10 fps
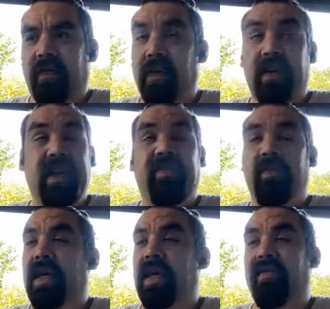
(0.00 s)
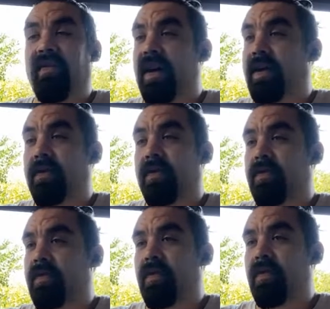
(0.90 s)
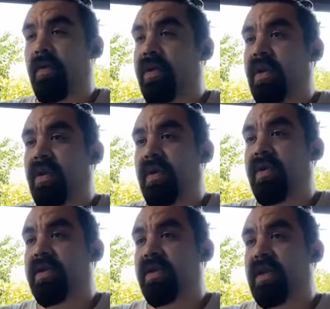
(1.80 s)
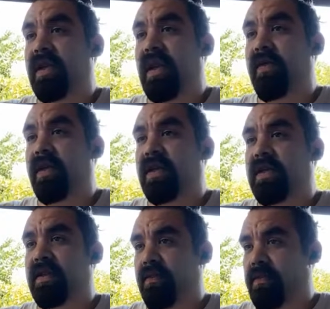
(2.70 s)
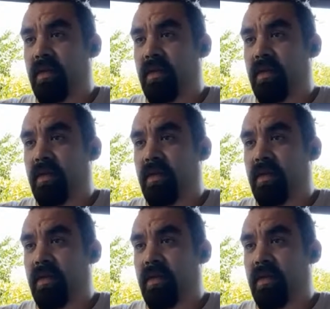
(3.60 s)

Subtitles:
Forgive me if I completely butchered the name, but it's